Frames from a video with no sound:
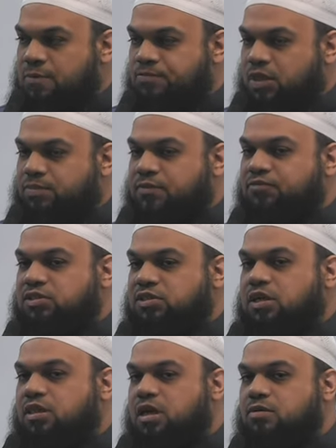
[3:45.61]
the Prophet
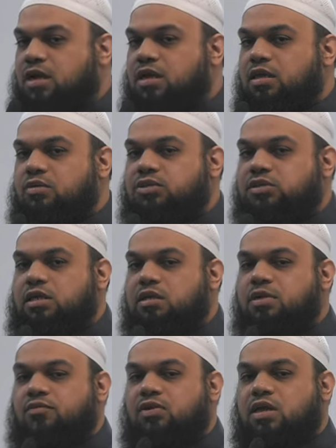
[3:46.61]
sallallahu alaihi
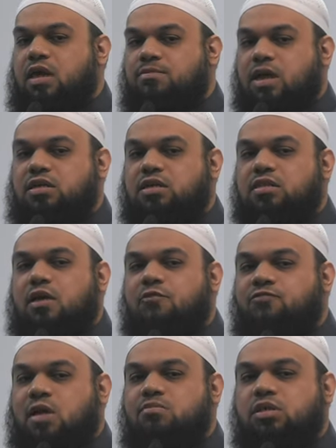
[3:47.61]
wasallam even commanded their
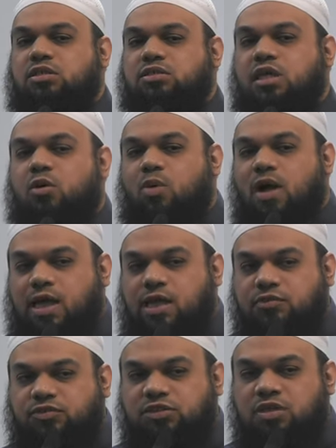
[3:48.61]
families, their
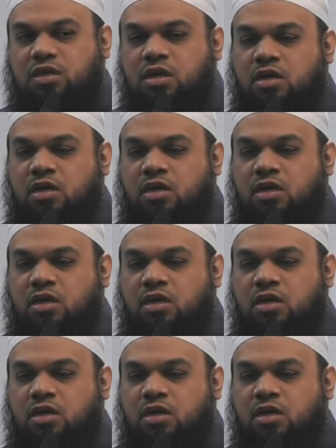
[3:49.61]
wives,